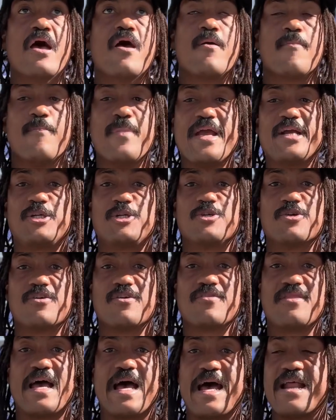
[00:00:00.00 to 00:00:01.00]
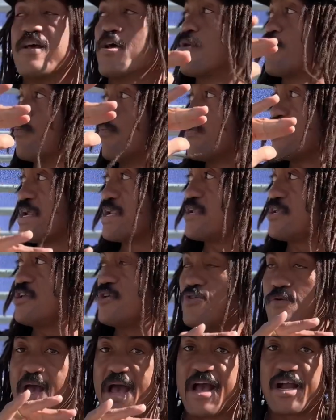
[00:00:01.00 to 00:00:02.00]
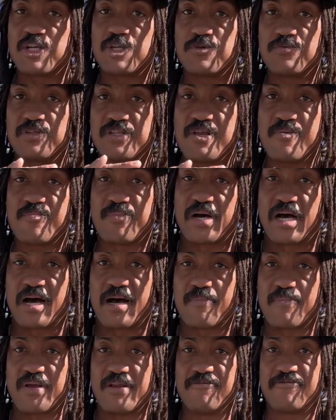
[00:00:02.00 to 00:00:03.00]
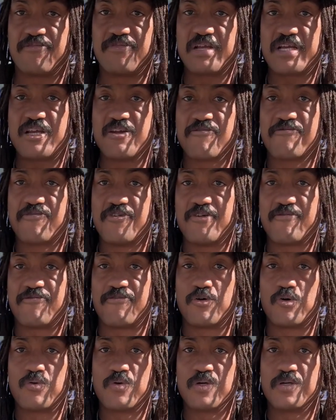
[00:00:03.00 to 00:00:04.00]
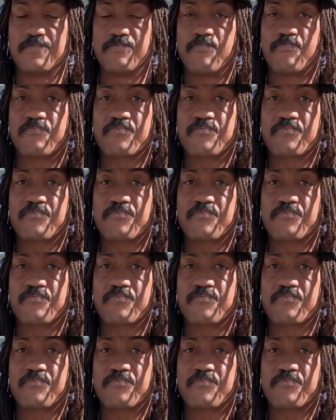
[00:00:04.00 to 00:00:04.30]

Make sure that when you actually pop and flick your foot forward,